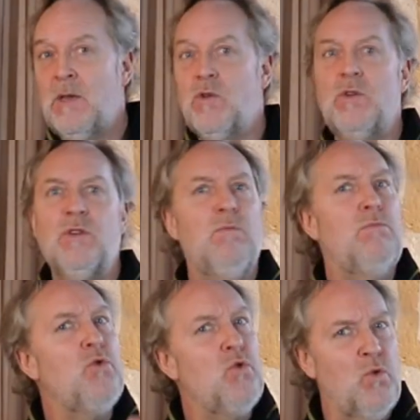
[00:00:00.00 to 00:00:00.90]
So it's a
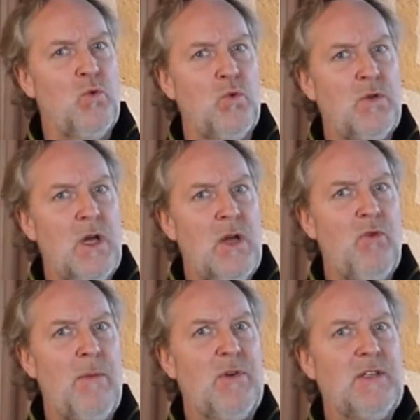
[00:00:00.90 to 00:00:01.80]
mood
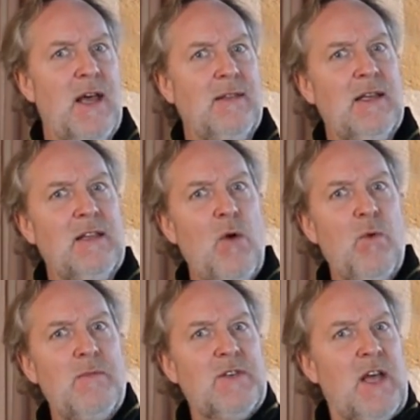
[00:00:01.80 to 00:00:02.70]
representing that
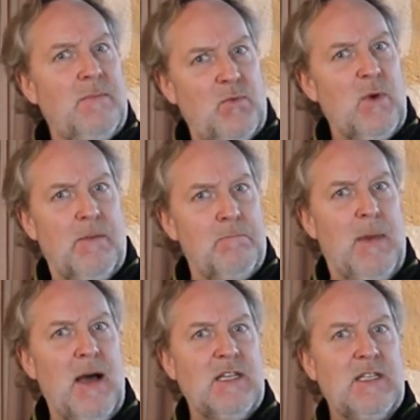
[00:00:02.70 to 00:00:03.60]
we
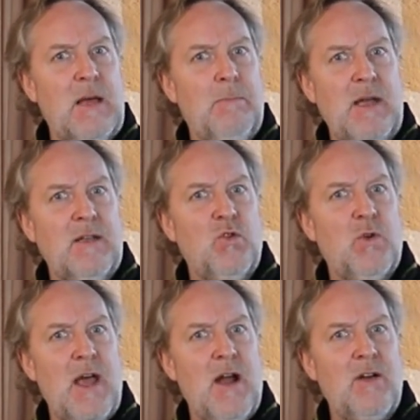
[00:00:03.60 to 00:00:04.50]
might step into
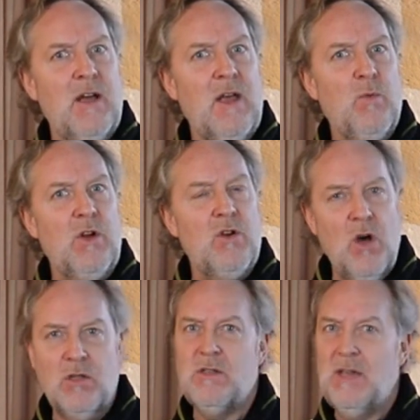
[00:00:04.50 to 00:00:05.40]
an area that we're
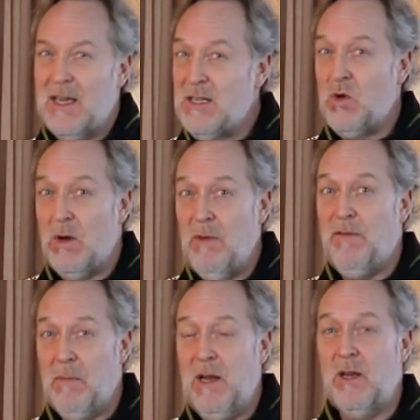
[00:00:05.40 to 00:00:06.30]
not extremely
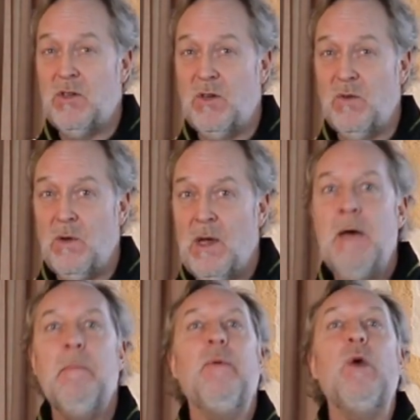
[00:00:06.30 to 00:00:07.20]
familiar to,
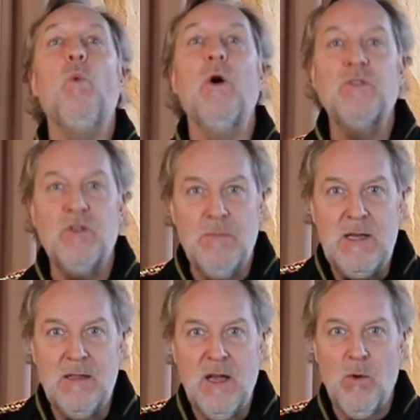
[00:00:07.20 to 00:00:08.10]
but we want to
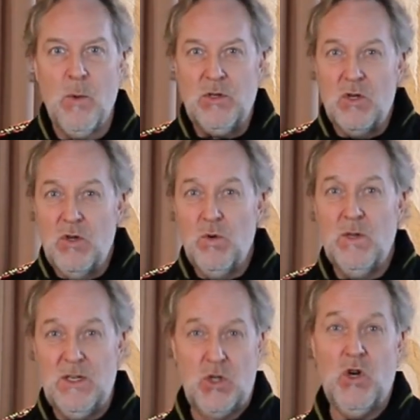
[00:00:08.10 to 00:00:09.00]
be there, we want to do
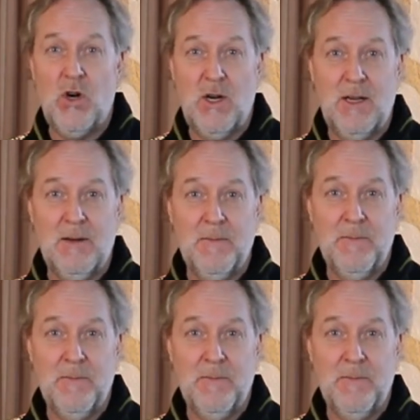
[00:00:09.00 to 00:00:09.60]
this journey.